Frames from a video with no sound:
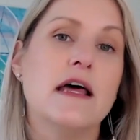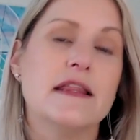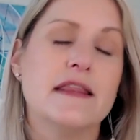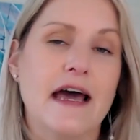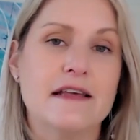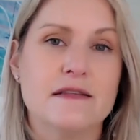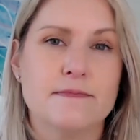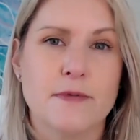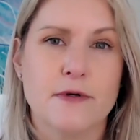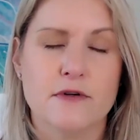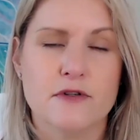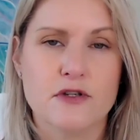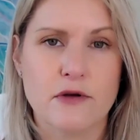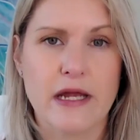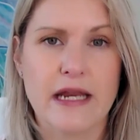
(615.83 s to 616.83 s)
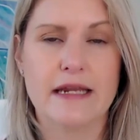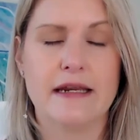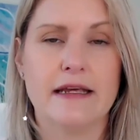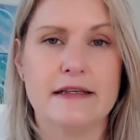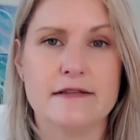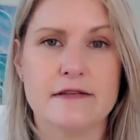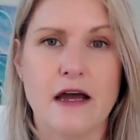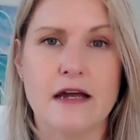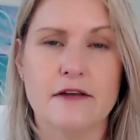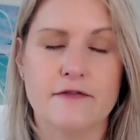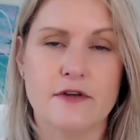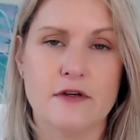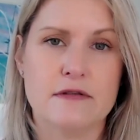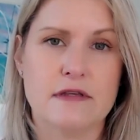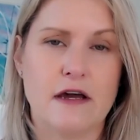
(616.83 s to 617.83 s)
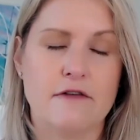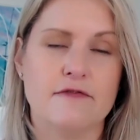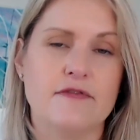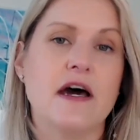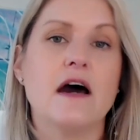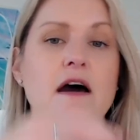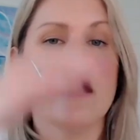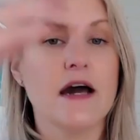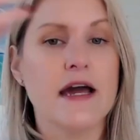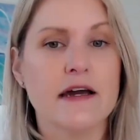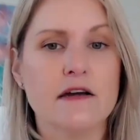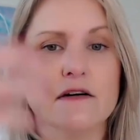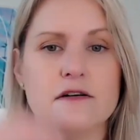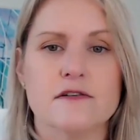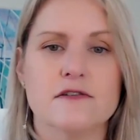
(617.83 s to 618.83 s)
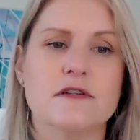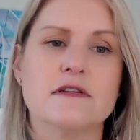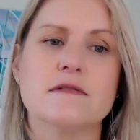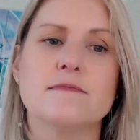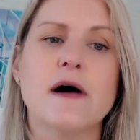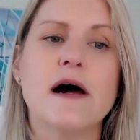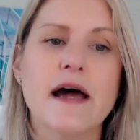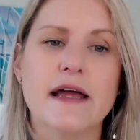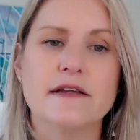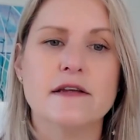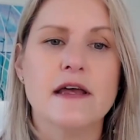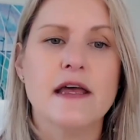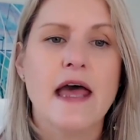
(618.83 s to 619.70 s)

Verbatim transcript: that spirituality side of yourself, the higher conscious mind,